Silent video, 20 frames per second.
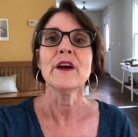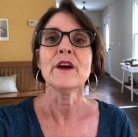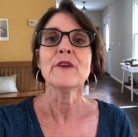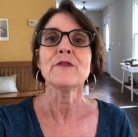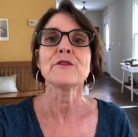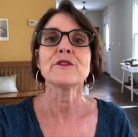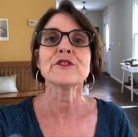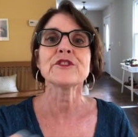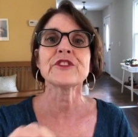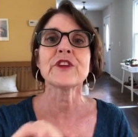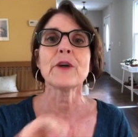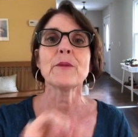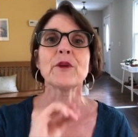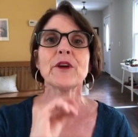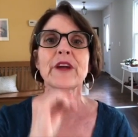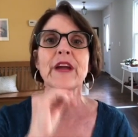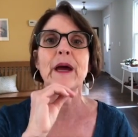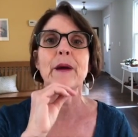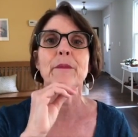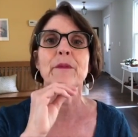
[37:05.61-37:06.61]
For summer
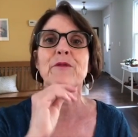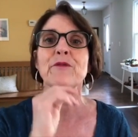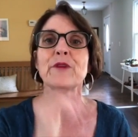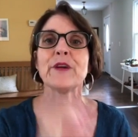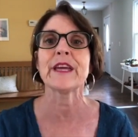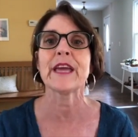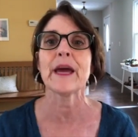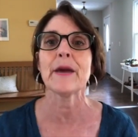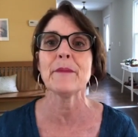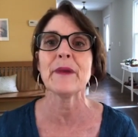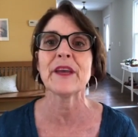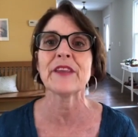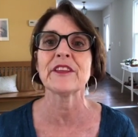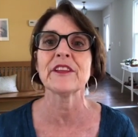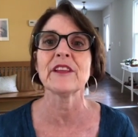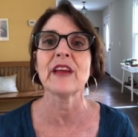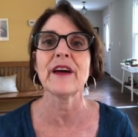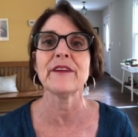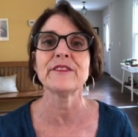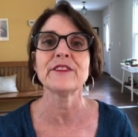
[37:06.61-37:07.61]
camp, if we can't make the
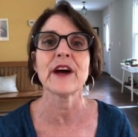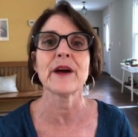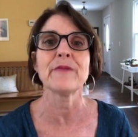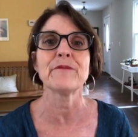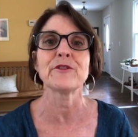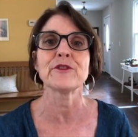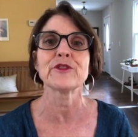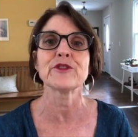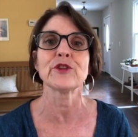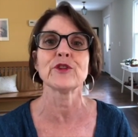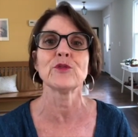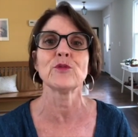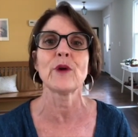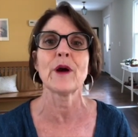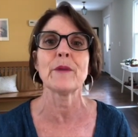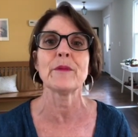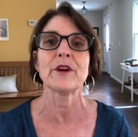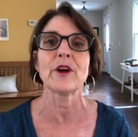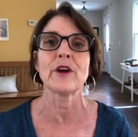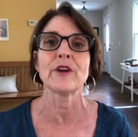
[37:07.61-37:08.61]
live time for certain
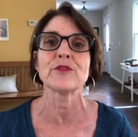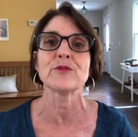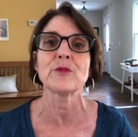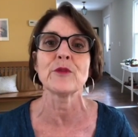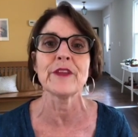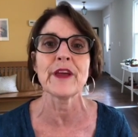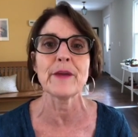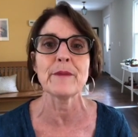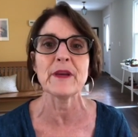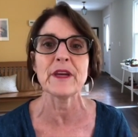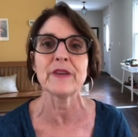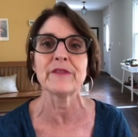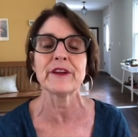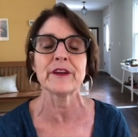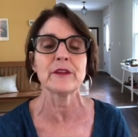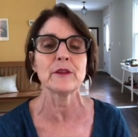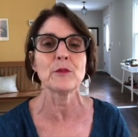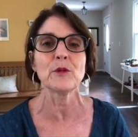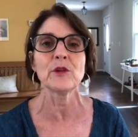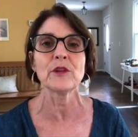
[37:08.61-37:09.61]
webinars, will they be
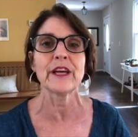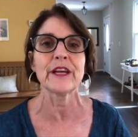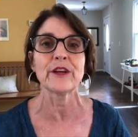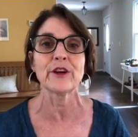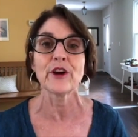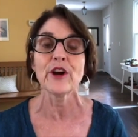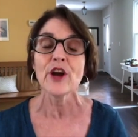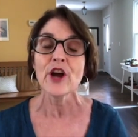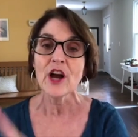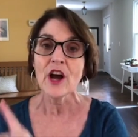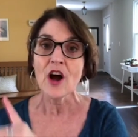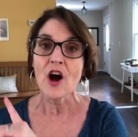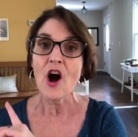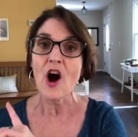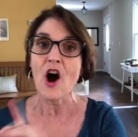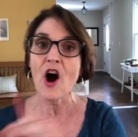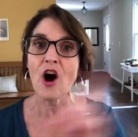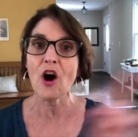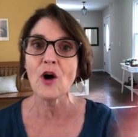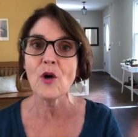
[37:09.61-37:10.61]
available later?
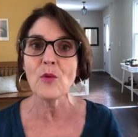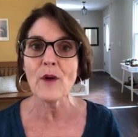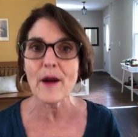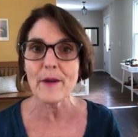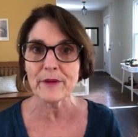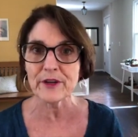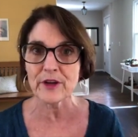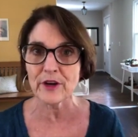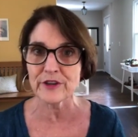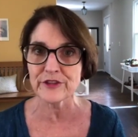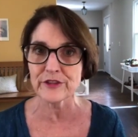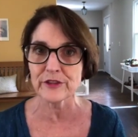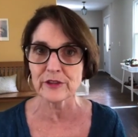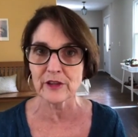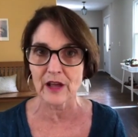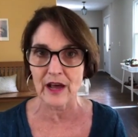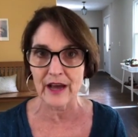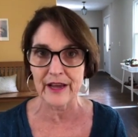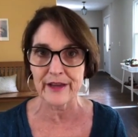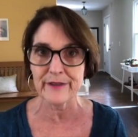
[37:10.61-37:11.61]
All webinars are
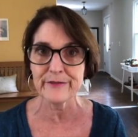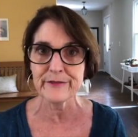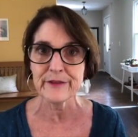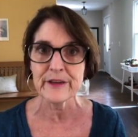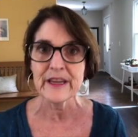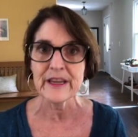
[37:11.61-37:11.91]
live,